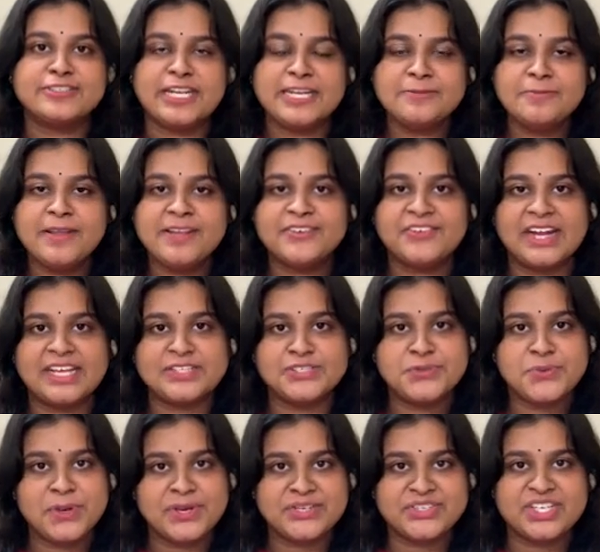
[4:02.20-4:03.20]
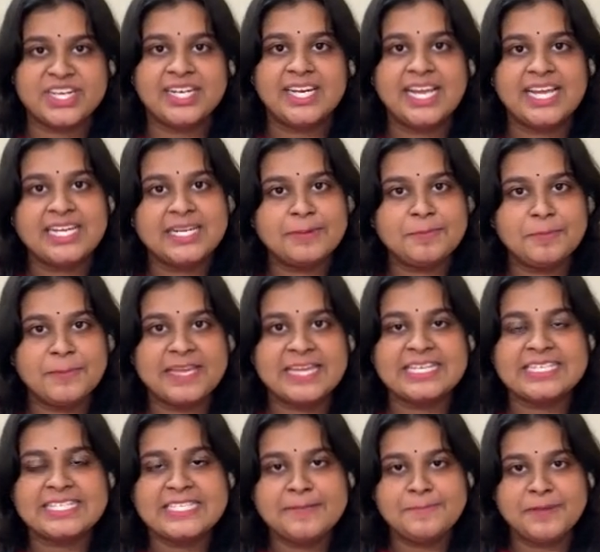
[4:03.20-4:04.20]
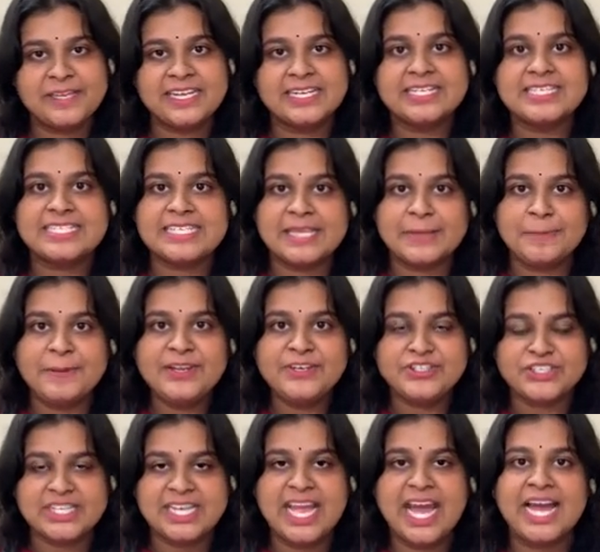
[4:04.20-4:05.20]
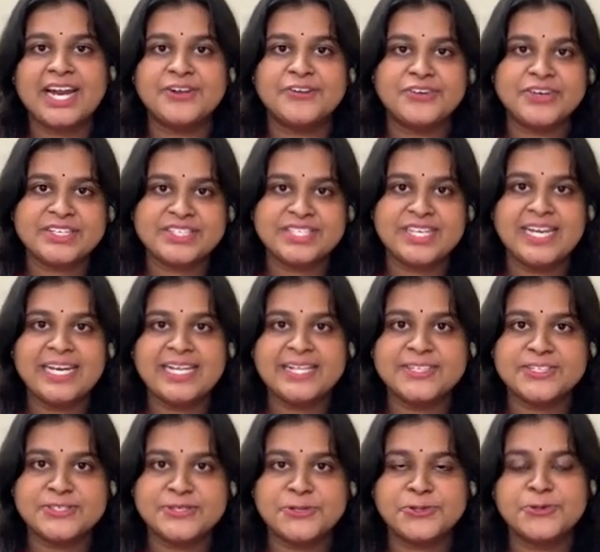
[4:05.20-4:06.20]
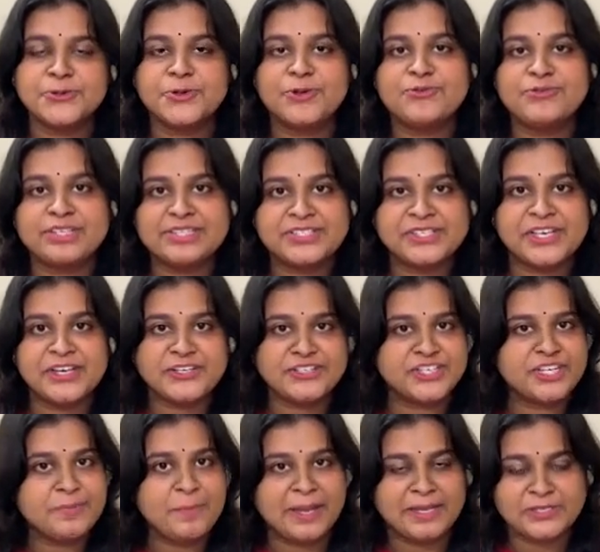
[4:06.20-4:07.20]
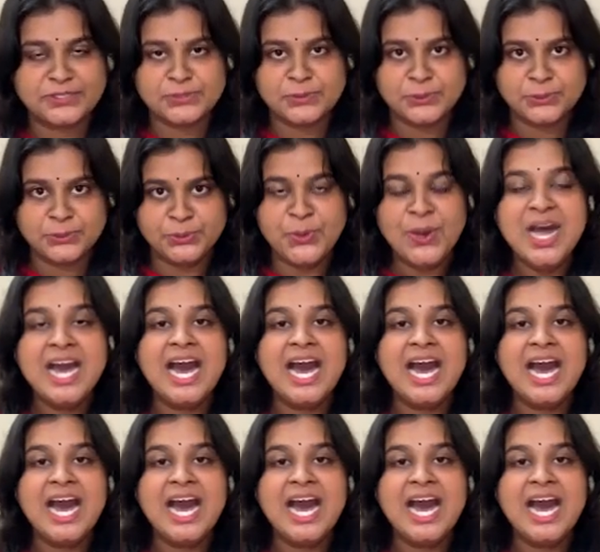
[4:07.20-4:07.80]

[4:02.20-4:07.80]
done my graduation in BSc B.Ed. CBG at Regional Institute of Education, Mysuru.